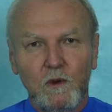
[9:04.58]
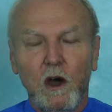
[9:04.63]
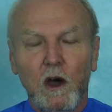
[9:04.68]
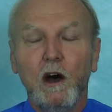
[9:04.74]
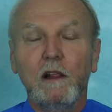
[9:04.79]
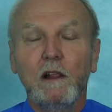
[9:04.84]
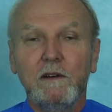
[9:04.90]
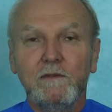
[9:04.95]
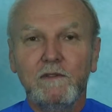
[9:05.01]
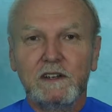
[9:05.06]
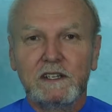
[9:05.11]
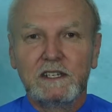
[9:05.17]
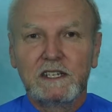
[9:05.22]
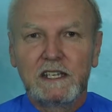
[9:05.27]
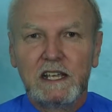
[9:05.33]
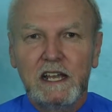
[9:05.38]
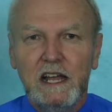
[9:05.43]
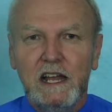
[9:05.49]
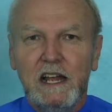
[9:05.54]
all of
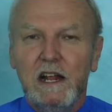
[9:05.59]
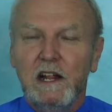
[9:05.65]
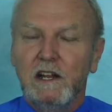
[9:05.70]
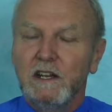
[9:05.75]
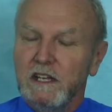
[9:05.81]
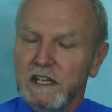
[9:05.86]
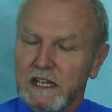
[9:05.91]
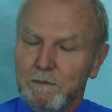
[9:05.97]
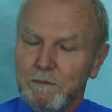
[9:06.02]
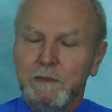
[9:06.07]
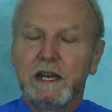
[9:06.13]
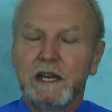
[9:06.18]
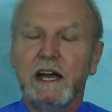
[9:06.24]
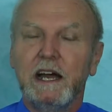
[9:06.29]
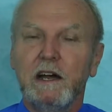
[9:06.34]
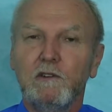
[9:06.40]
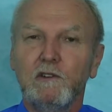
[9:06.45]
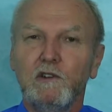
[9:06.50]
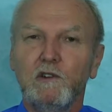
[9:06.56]
us deep
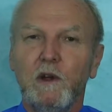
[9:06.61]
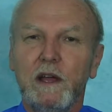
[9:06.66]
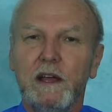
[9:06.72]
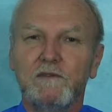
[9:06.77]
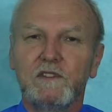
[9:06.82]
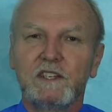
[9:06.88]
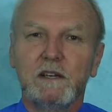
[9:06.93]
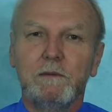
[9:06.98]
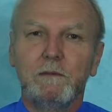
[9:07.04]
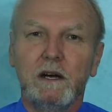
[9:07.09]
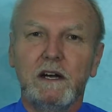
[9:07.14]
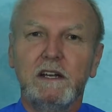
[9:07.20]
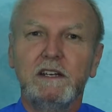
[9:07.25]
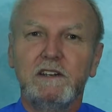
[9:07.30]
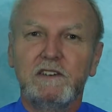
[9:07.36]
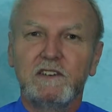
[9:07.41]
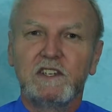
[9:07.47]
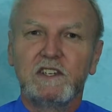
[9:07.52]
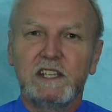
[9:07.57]
down who have some
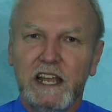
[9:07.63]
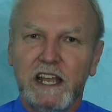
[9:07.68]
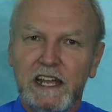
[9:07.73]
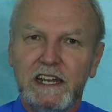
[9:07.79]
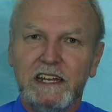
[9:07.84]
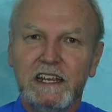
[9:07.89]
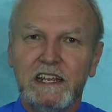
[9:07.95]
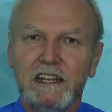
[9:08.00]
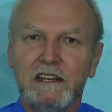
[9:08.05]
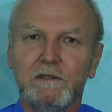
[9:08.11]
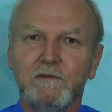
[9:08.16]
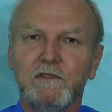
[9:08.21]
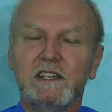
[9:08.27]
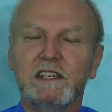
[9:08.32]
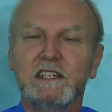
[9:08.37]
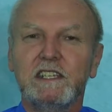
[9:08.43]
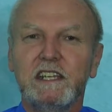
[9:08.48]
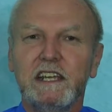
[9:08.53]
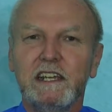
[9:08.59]
understanding of
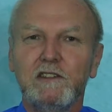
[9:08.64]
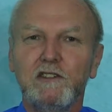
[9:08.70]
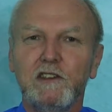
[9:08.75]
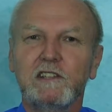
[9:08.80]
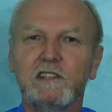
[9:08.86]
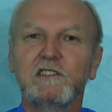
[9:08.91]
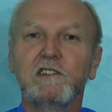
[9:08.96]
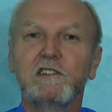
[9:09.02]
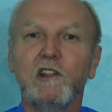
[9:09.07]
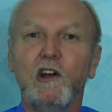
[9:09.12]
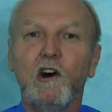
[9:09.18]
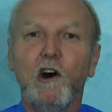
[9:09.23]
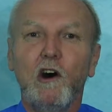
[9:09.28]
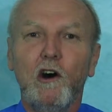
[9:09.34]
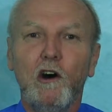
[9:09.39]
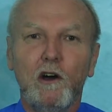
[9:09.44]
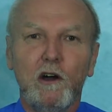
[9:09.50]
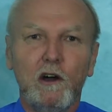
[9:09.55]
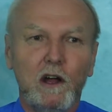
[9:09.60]
these teachings
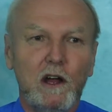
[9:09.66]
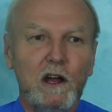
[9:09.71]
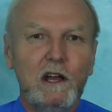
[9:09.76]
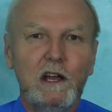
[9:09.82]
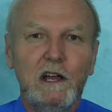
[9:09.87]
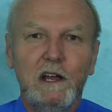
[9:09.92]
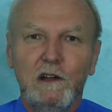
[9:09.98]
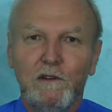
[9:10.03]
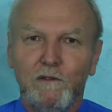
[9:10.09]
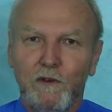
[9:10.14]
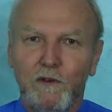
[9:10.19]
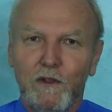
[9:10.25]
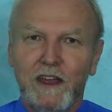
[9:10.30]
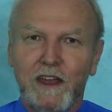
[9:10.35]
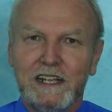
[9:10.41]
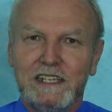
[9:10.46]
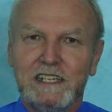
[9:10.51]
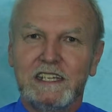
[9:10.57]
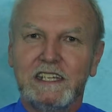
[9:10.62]
long for
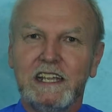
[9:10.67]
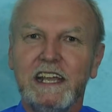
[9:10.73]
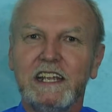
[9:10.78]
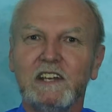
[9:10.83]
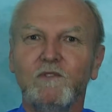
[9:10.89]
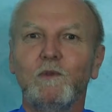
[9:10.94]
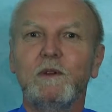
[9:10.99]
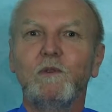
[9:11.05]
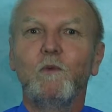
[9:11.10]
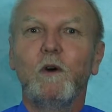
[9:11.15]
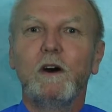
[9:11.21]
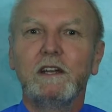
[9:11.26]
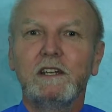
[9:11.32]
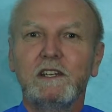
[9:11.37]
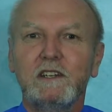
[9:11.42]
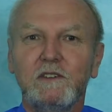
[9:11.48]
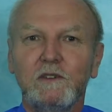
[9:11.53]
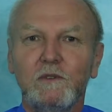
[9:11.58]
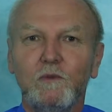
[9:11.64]
that state. We
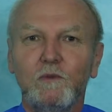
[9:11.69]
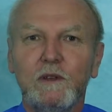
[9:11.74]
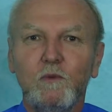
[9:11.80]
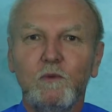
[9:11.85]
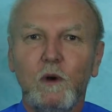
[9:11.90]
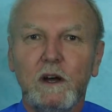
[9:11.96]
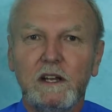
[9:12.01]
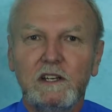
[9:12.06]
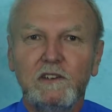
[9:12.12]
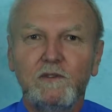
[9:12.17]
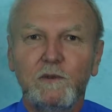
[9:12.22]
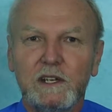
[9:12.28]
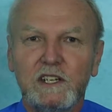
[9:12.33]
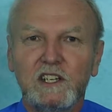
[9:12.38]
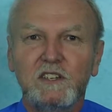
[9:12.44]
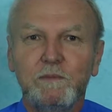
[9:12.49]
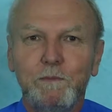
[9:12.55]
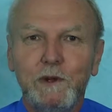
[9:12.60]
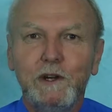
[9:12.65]
want to
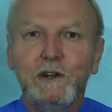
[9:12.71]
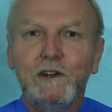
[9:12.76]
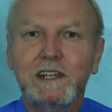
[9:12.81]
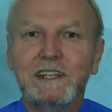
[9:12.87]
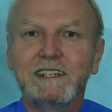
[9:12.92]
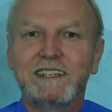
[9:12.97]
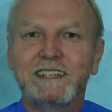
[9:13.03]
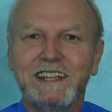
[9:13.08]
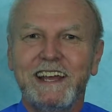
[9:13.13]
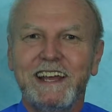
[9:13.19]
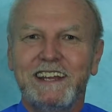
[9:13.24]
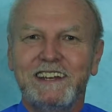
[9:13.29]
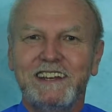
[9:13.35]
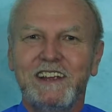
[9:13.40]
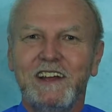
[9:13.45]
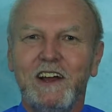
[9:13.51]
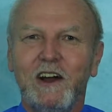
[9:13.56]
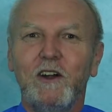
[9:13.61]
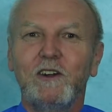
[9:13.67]
experience
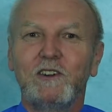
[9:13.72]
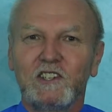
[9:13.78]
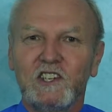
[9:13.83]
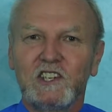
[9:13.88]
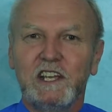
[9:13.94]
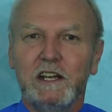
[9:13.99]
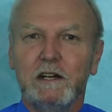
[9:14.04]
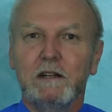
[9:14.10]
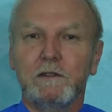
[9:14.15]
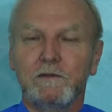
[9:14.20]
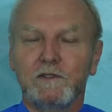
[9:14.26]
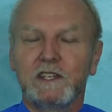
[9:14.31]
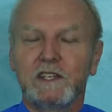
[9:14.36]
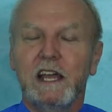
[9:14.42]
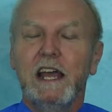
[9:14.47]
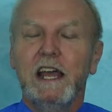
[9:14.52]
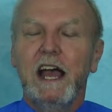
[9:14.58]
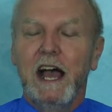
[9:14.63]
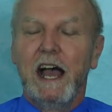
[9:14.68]
that ourselves.
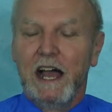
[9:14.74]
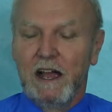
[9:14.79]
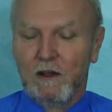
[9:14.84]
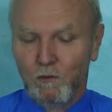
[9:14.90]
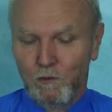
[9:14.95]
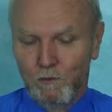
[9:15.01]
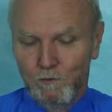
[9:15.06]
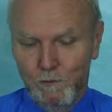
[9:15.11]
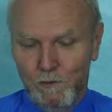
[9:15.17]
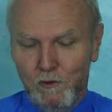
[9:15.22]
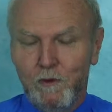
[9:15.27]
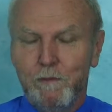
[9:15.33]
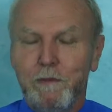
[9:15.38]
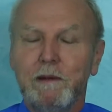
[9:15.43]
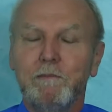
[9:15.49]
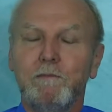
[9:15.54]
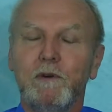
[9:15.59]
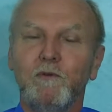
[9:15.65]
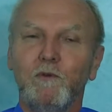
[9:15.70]
I
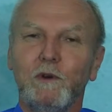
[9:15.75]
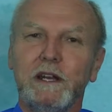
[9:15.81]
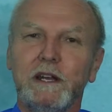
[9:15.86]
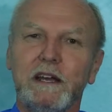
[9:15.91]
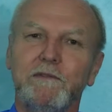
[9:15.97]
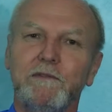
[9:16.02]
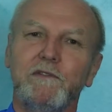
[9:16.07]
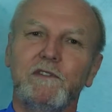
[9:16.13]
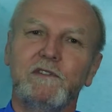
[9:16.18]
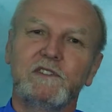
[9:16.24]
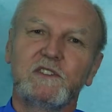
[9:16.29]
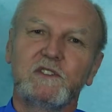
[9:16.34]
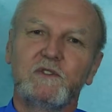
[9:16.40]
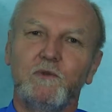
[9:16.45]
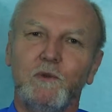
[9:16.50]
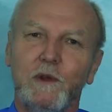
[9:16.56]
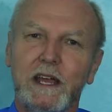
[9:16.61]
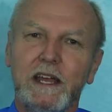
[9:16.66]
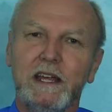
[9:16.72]
remember when I first
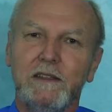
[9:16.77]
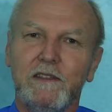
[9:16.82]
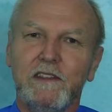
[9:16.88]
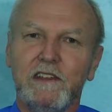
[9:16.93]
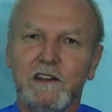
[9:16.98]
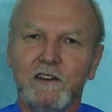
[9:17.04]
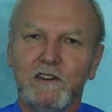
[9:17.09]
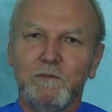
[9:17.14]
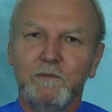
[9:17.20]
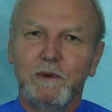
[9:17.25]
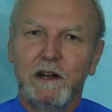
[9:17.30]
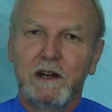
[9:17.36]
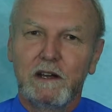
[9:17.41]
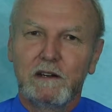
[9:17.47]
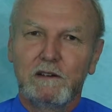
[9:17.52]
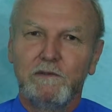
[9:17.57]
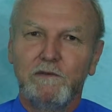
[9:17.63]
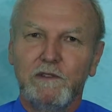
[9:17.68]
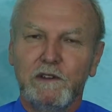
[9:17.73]
read the
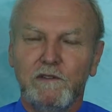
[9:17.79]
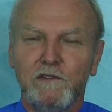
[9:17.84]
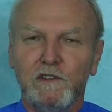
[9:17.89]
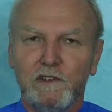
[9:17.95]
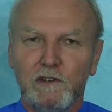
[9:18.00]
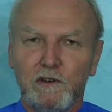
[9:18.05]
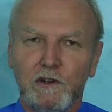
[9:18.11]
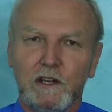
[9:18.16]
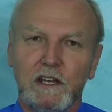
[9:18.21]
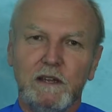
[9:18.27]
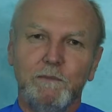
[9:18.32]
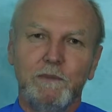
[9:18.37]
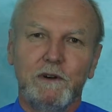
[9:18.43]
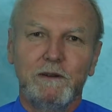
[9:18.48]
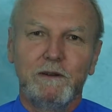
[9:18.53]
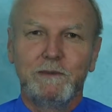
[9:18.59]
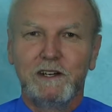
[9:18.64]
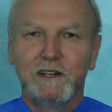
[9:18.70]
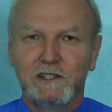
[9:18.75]
autobiography of a yogi,
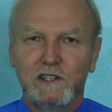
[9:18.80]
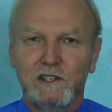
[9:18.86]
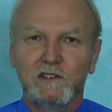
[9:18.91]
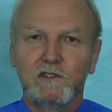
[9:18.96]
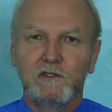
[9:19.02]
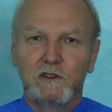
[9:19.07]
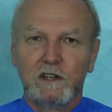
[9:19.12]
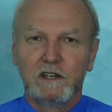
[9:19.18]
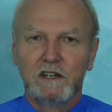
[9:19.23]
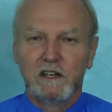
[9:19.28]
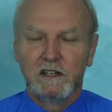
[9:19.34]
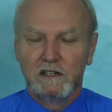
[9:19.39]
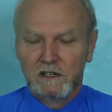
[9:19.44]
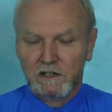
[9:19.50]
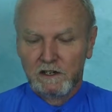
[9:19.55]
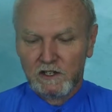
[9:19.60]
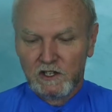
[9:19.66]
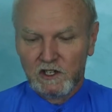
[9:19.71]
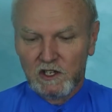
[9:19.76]
Paramhansa
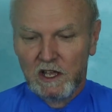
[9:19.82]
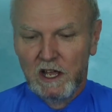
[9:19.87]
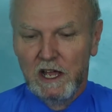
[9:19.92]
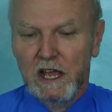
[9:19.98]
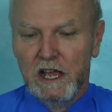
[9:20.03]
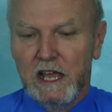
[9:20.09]
Yogananda,